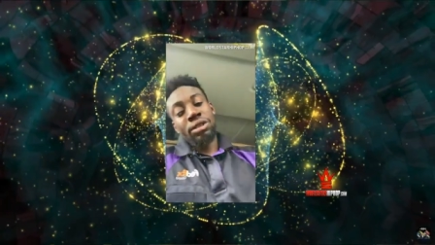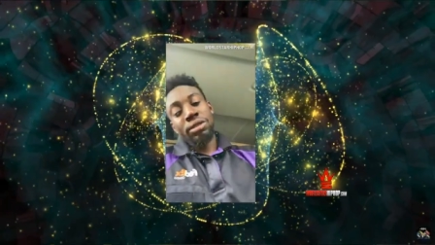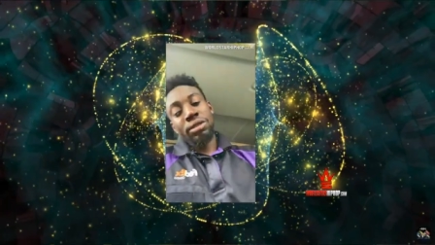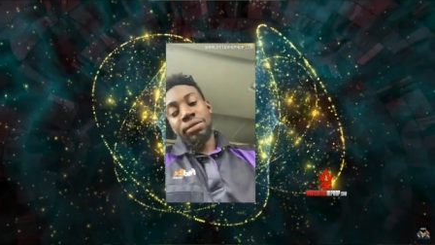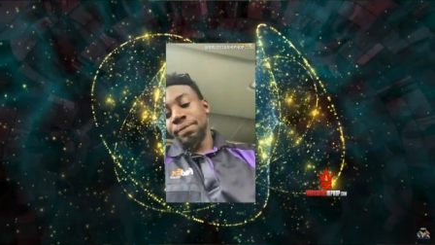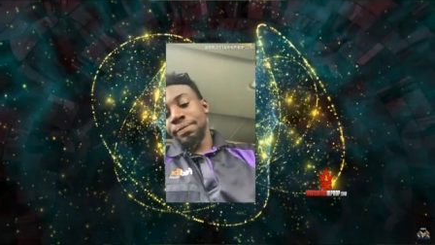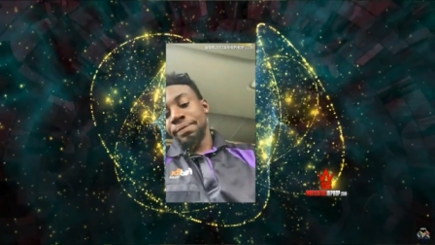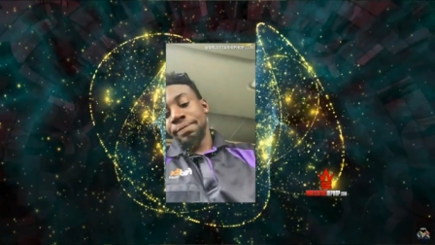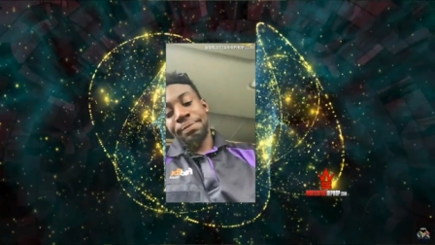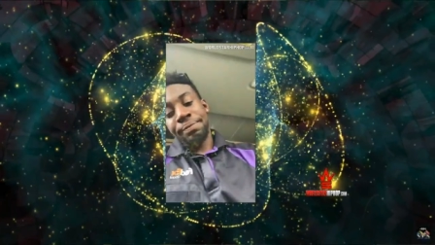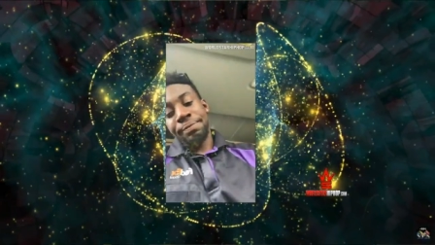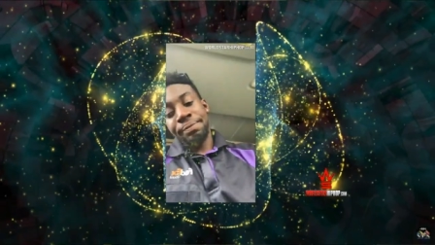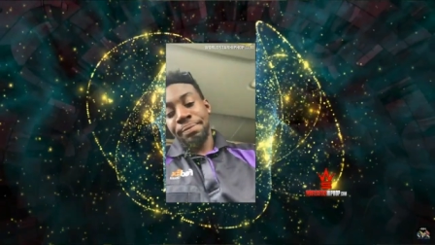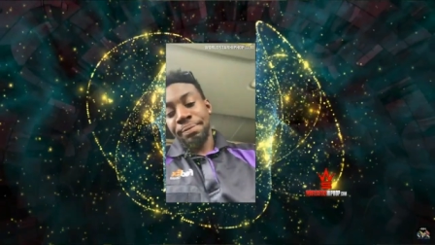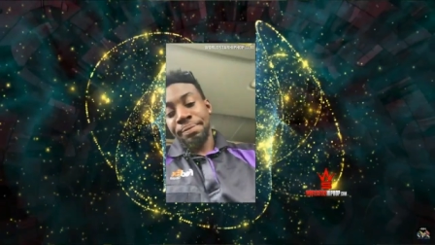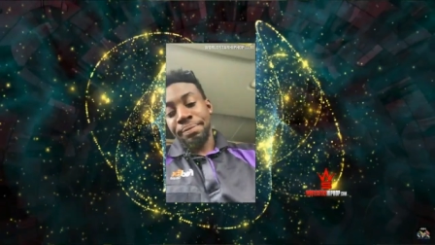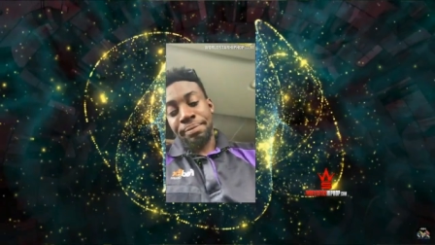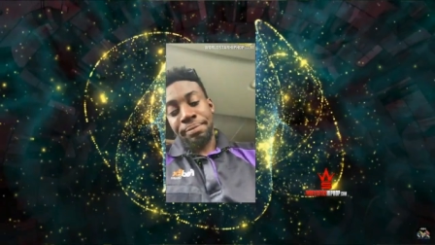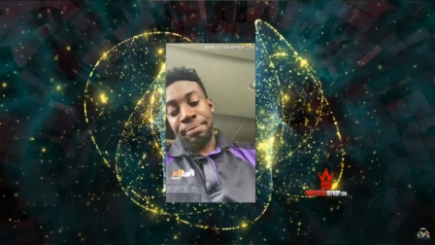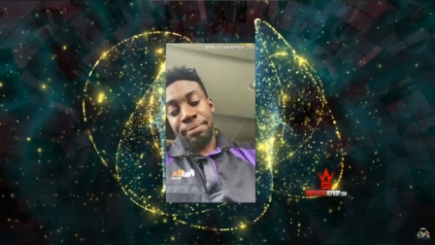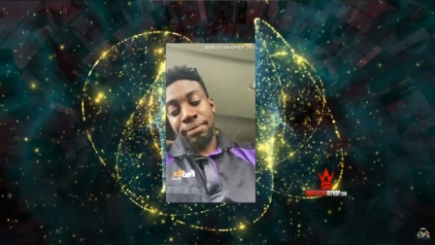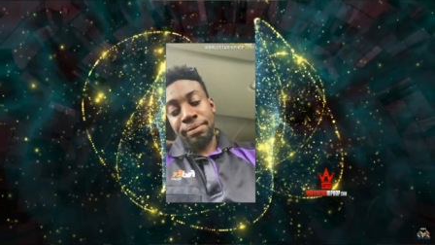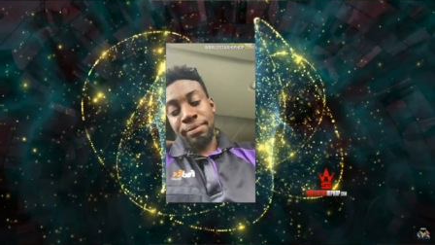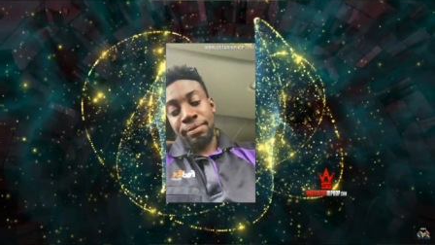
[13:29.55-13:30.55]
you can't be
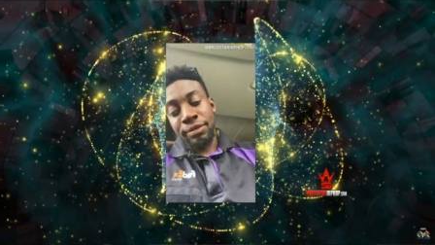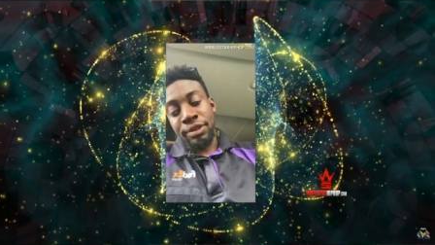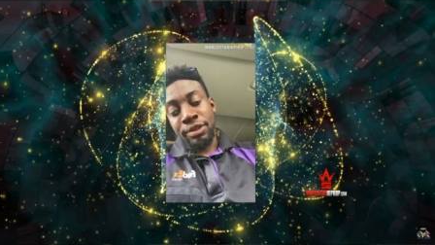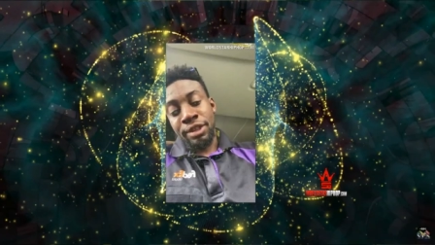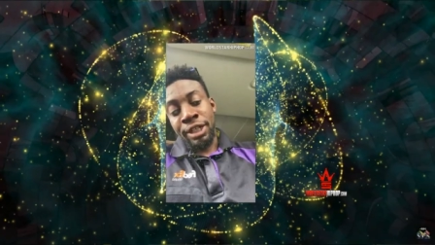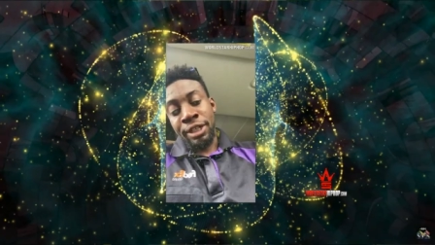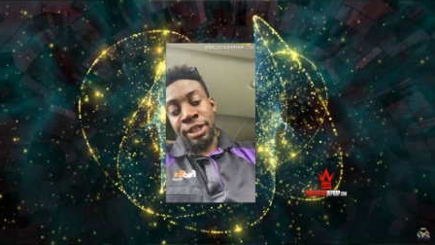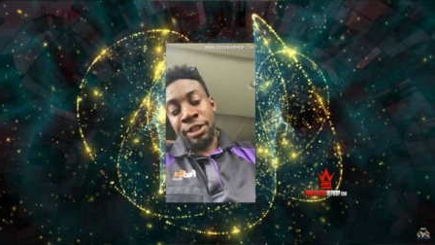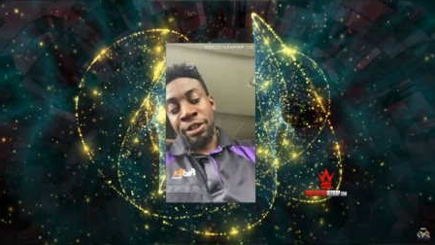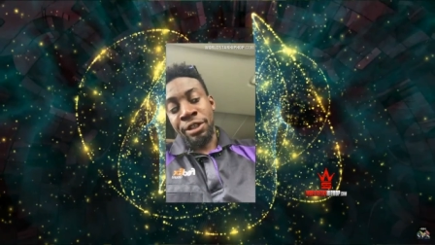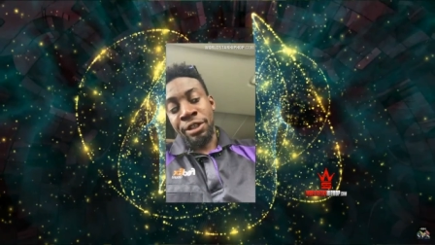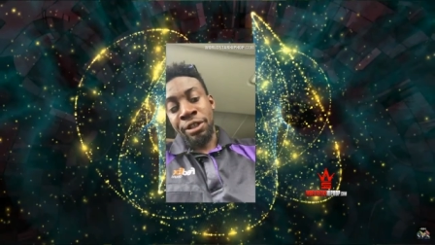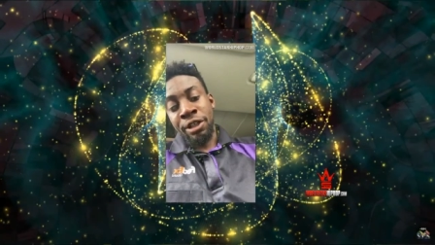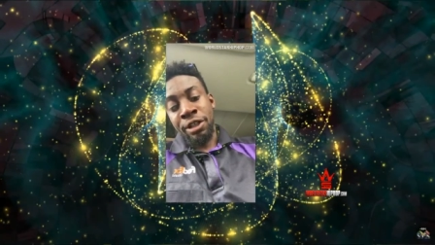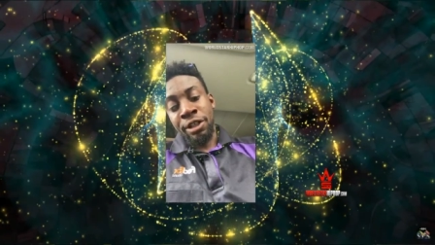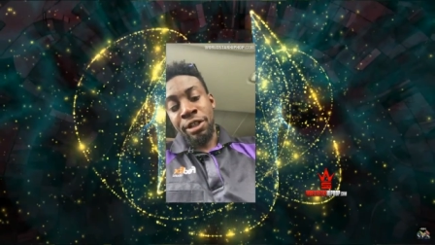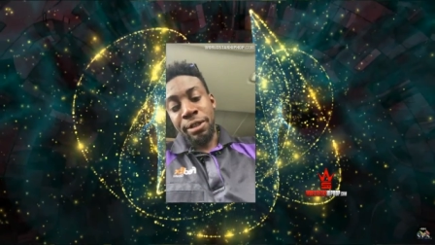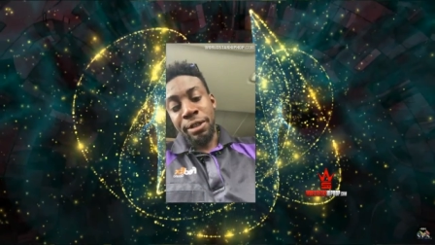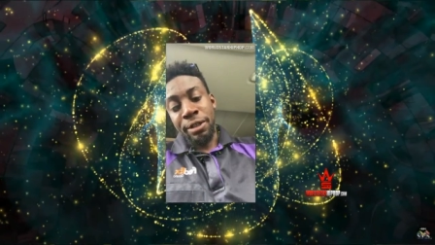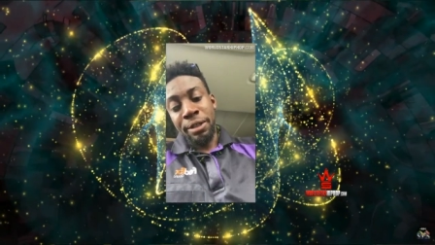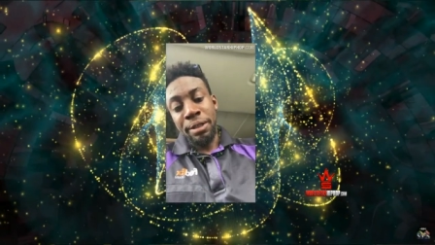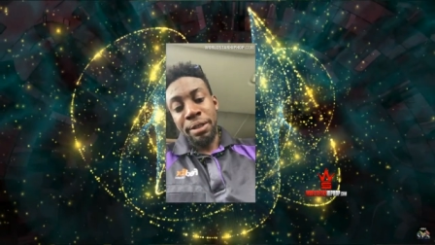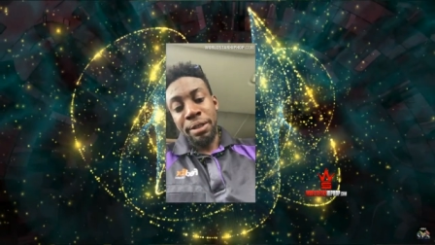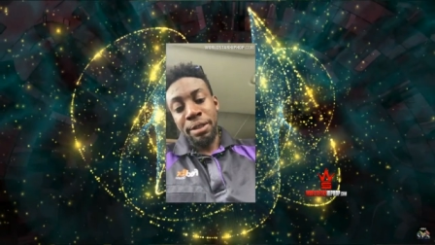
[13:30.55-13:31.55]
masculine all the
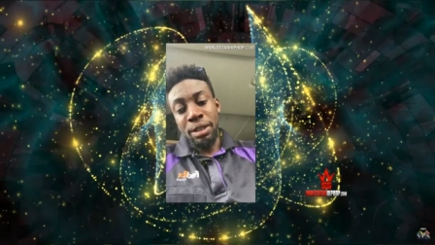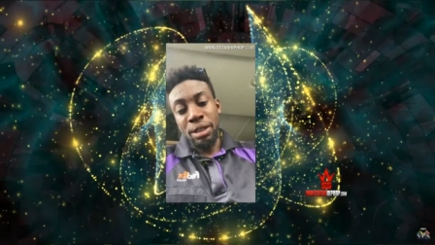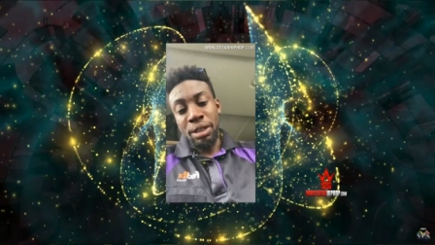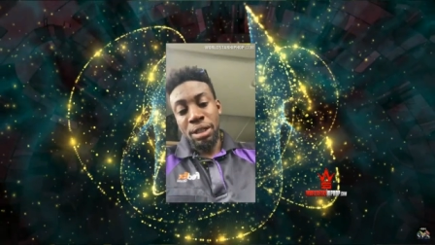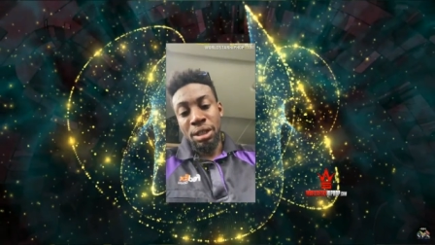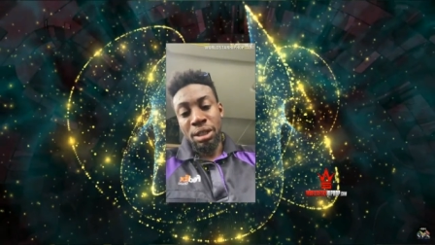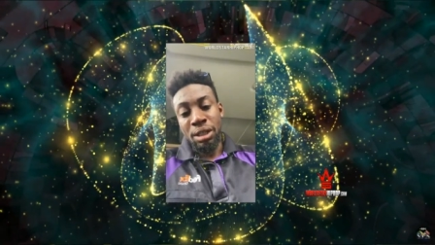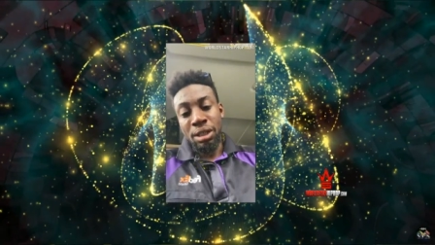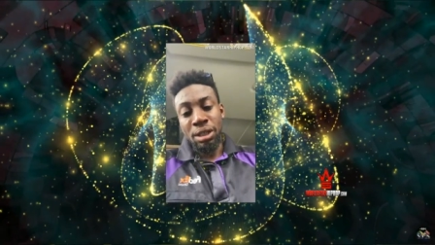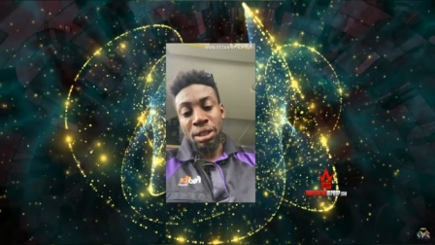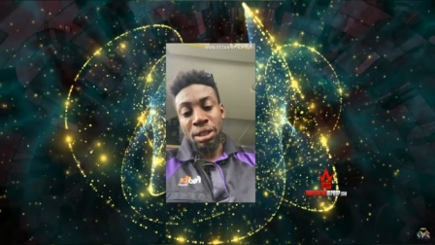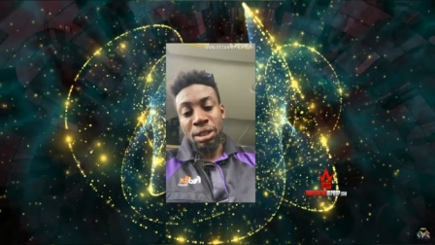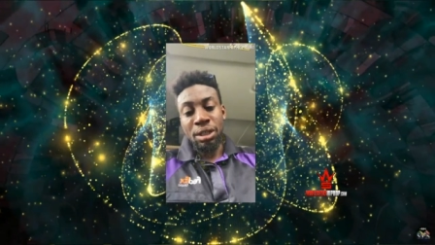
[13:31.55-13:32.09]
time, man.